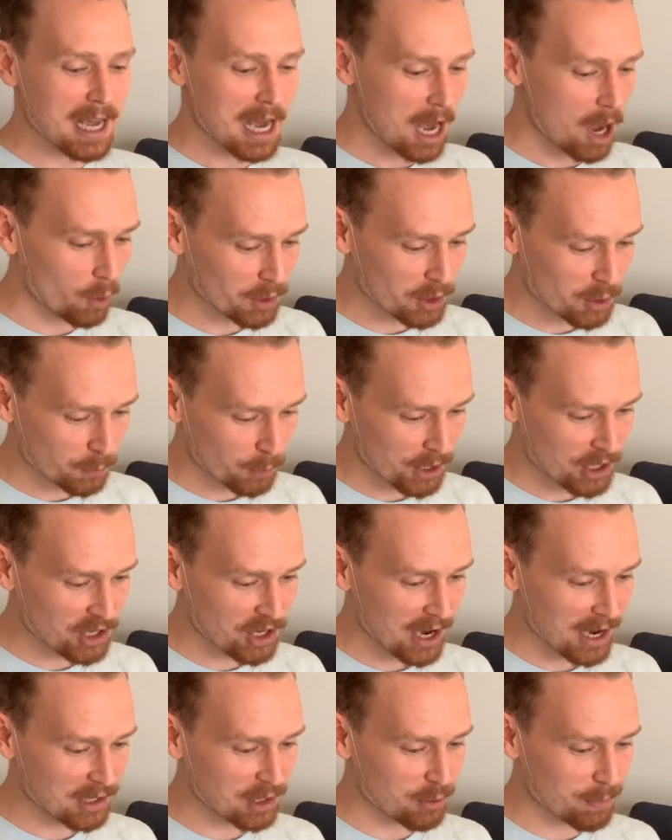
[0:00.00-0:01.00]
Always
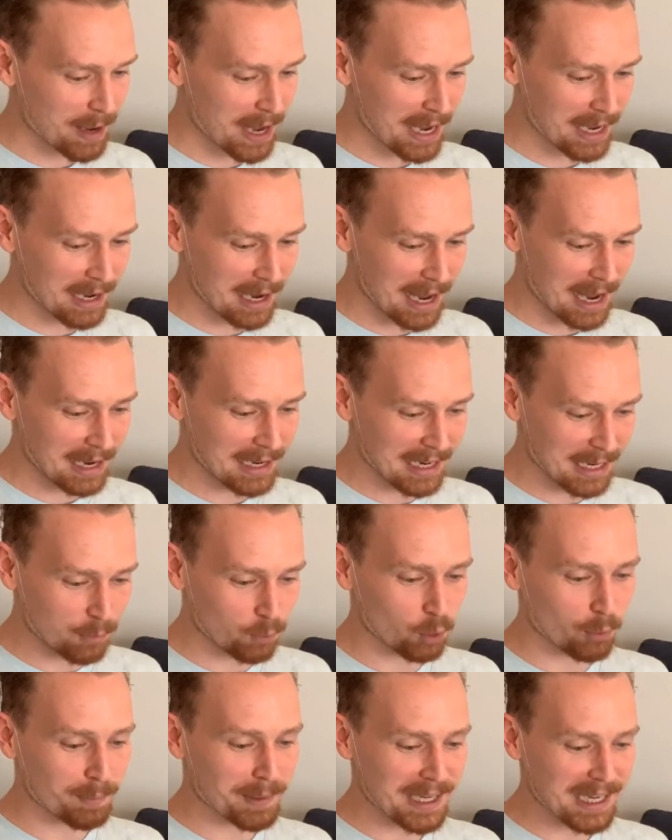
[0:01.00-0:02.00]
appreciate you, man, and it
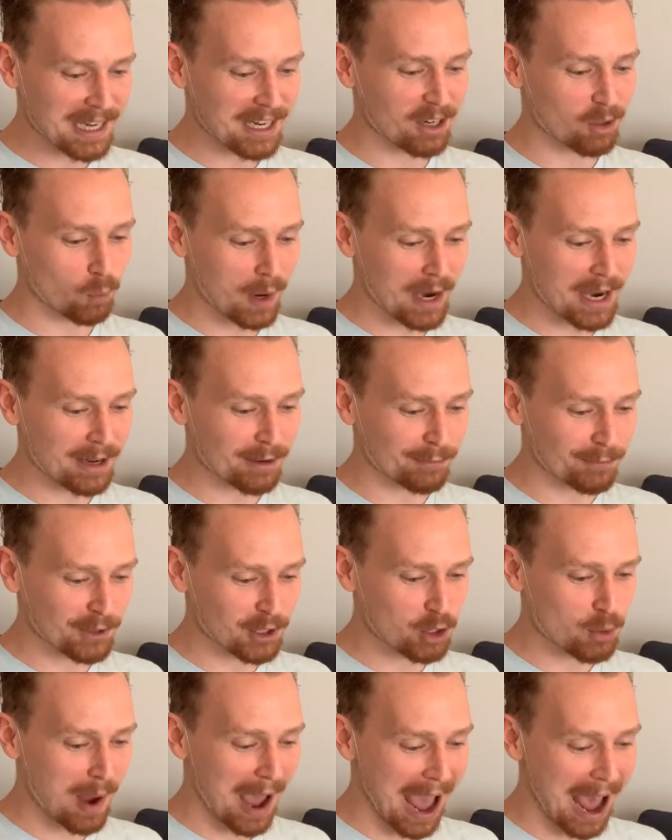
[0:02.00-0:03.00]
will be here waiting for
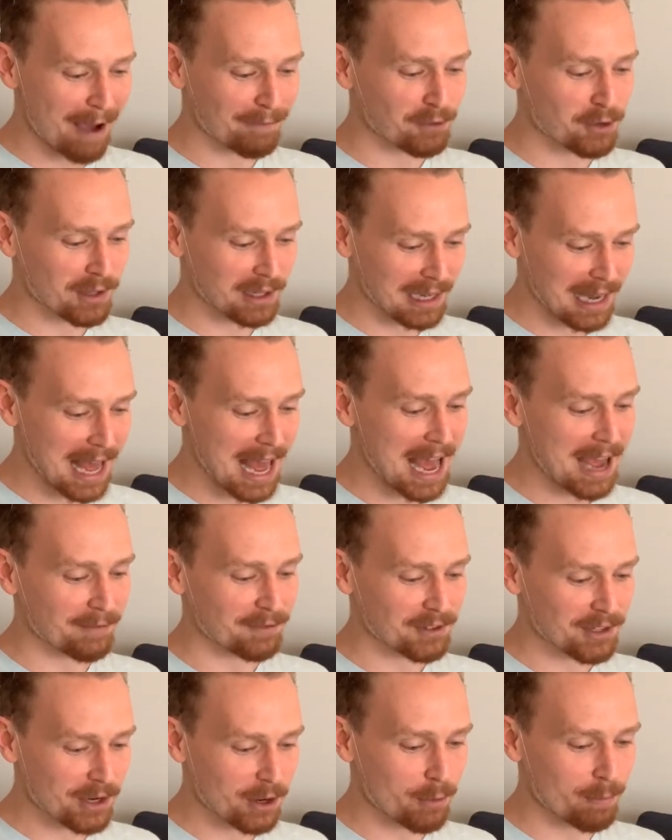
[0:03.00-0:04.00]
you after the live,
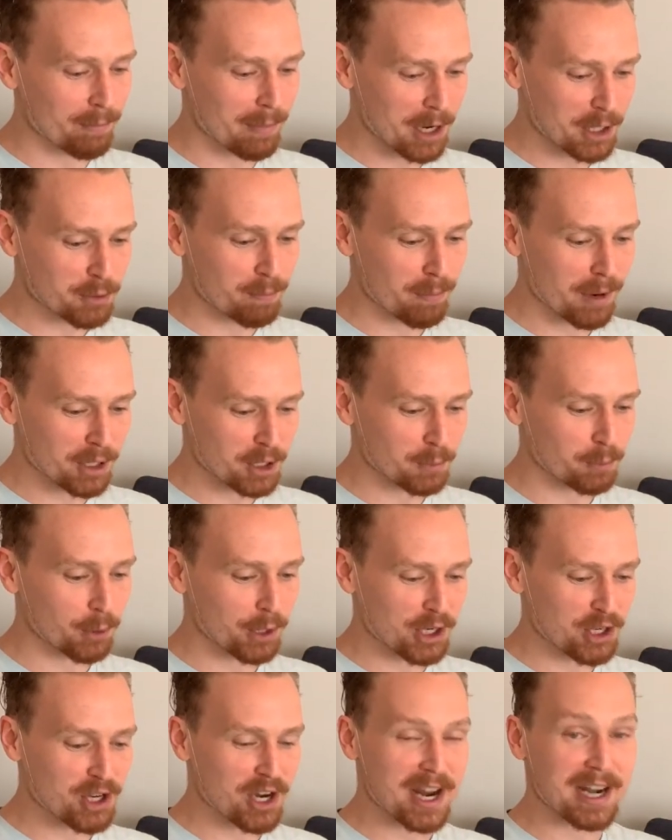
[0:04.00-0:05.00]
so much, much
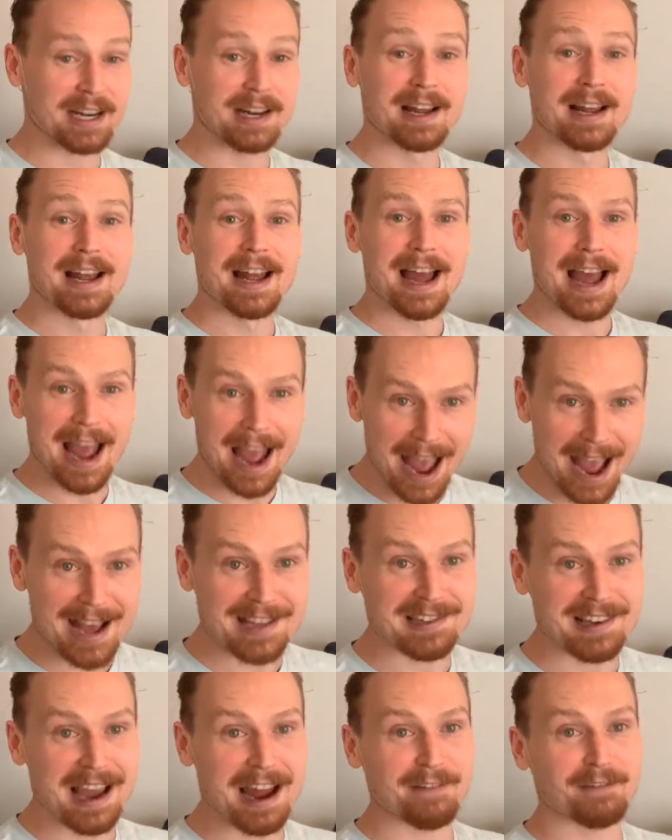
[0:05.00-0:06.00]
appreciated
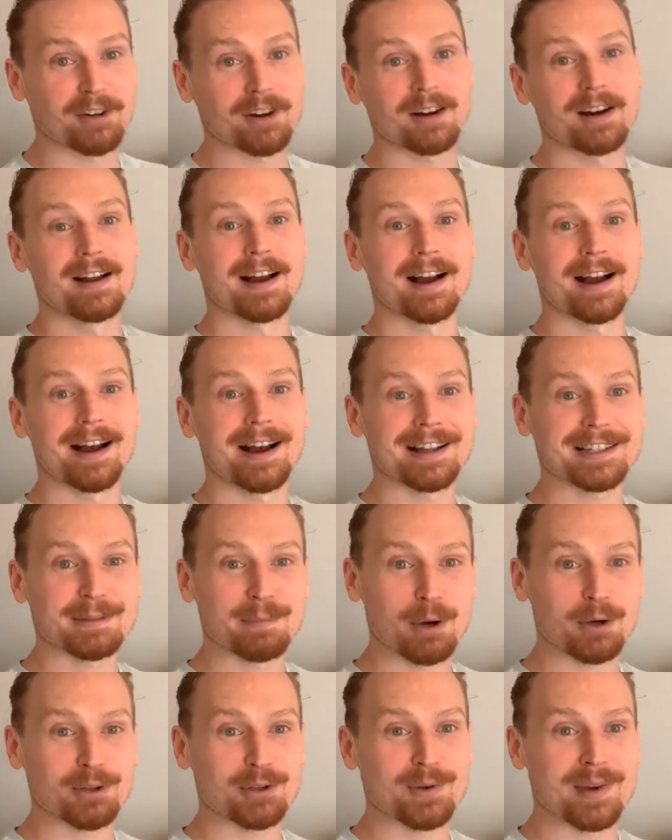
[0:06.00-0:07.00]
as ever to
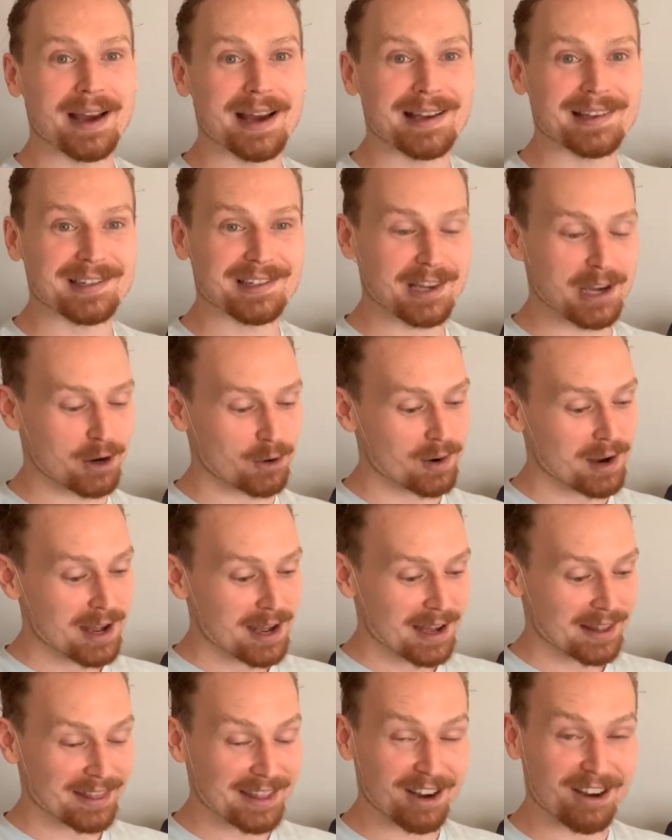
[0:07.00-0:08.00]
both you guys. So
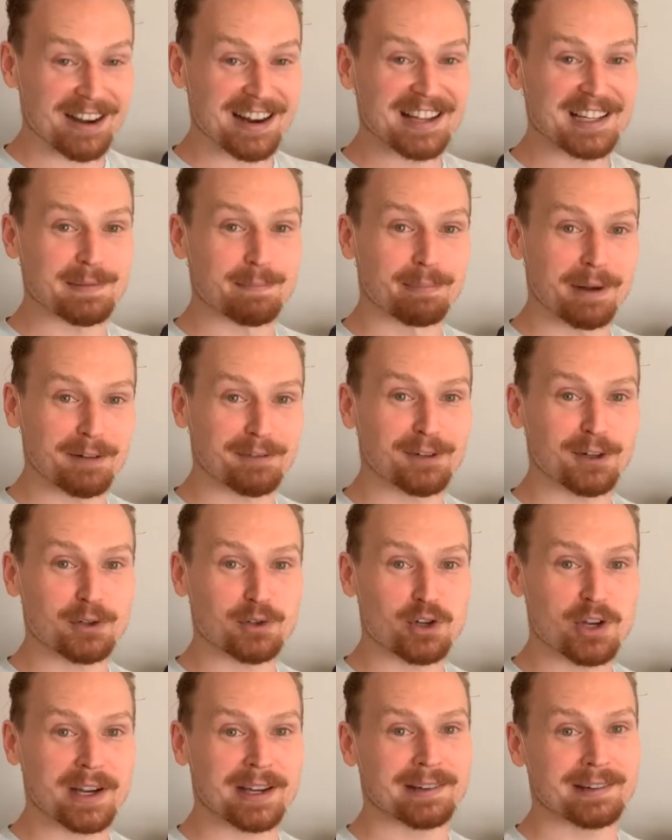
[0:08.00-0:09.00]
there is buffalo
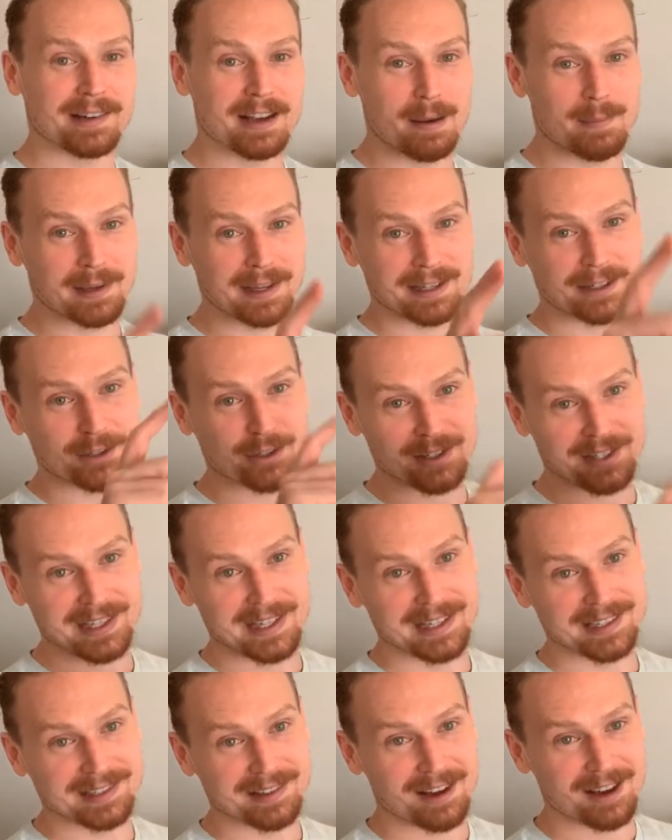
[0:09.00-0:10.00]
chicken coming in
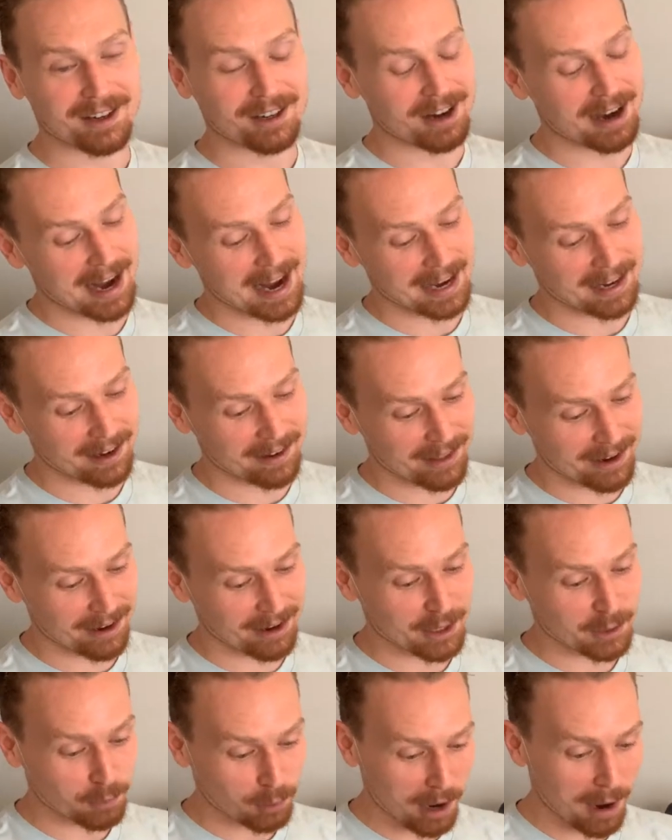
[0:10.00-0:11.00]
Christine's honor, and there
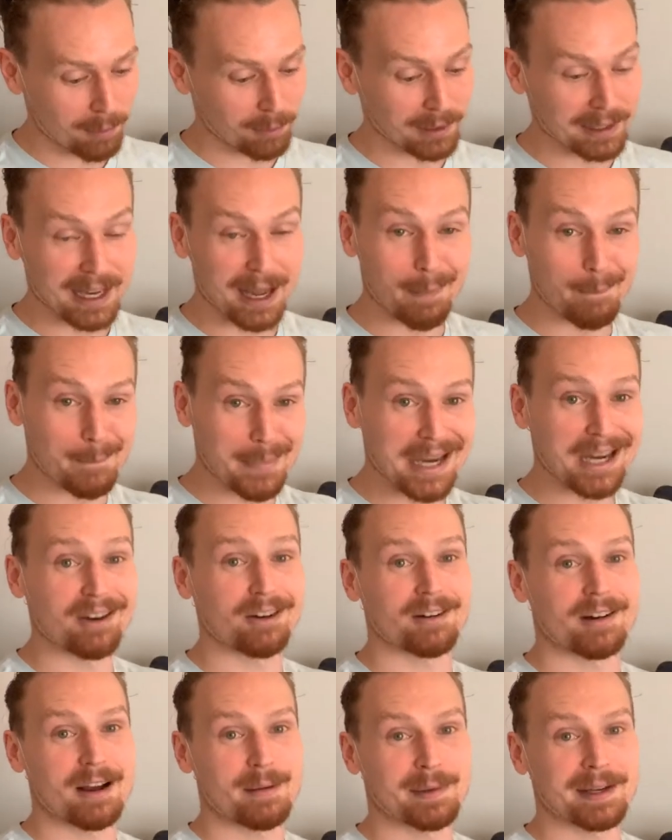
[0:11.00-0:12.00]
is probably a
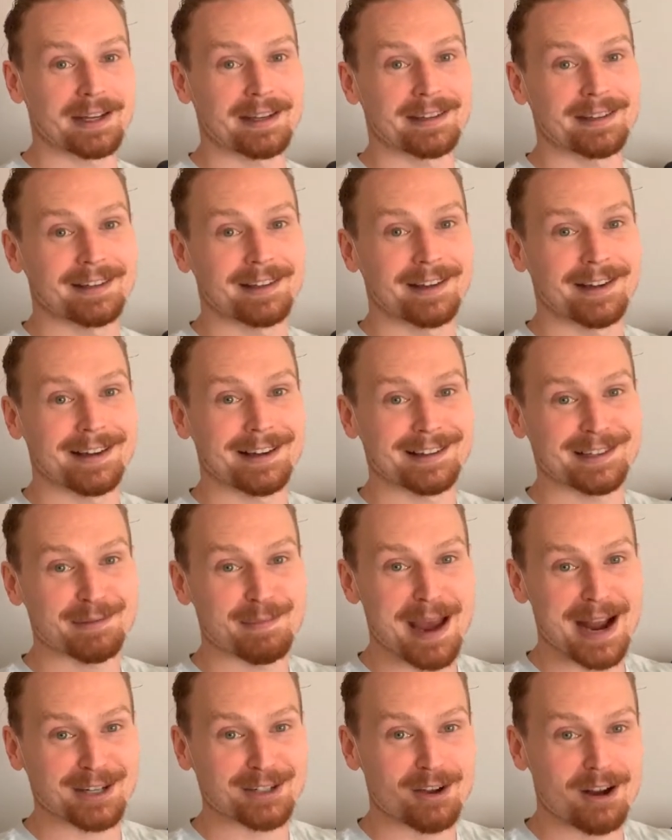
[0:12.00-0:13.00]
beer coming in
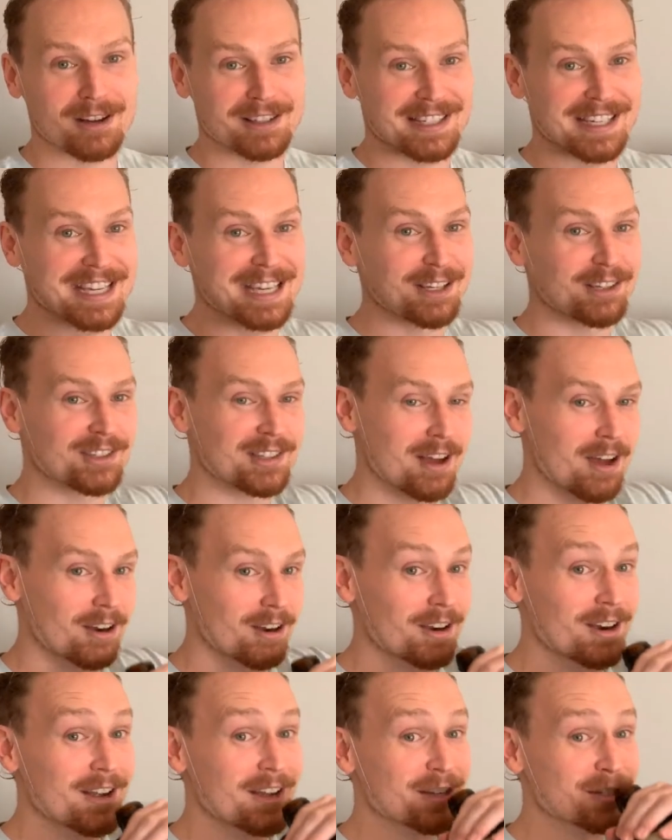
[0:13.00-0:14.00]
Smack Talk Sahil's
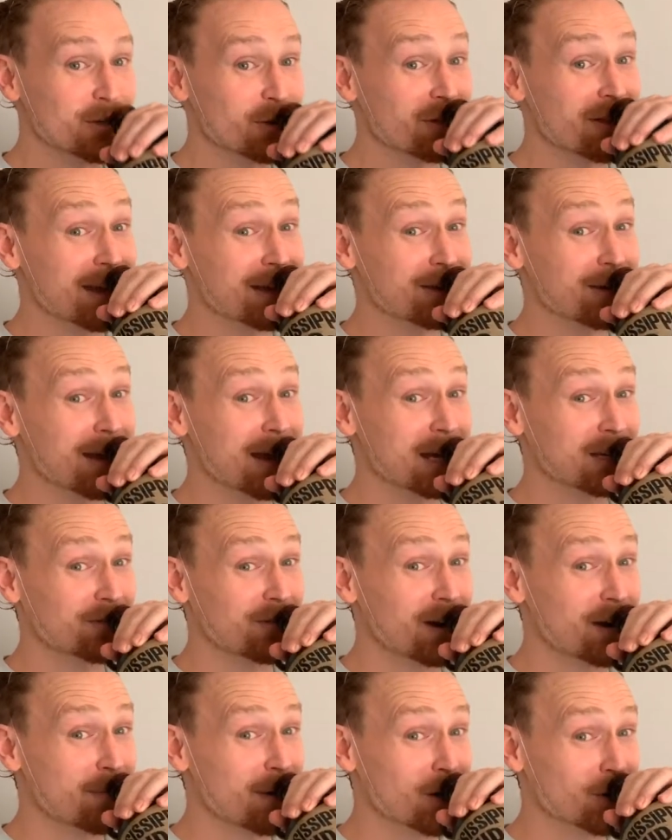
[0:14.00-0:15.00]
honor. So thank you guys
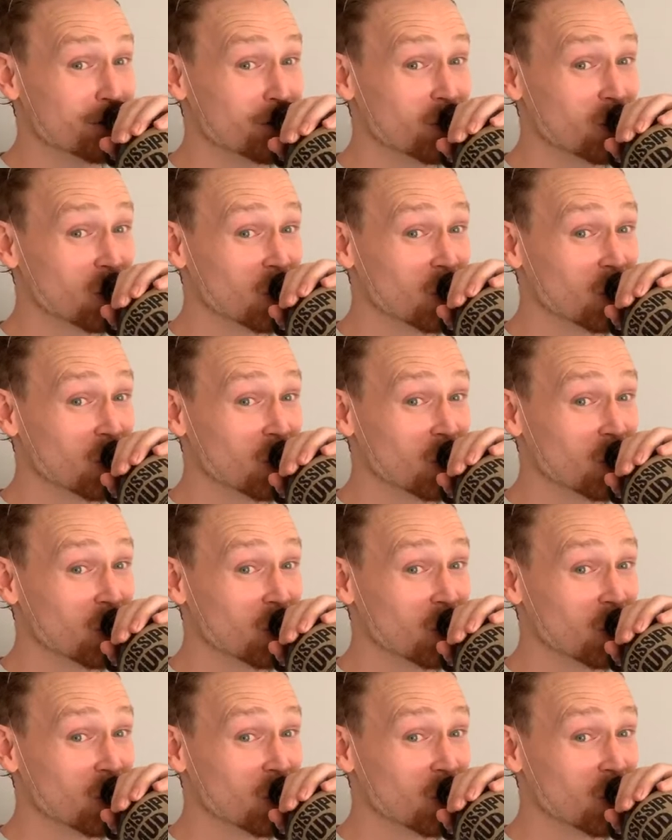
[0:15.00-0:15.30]
very much.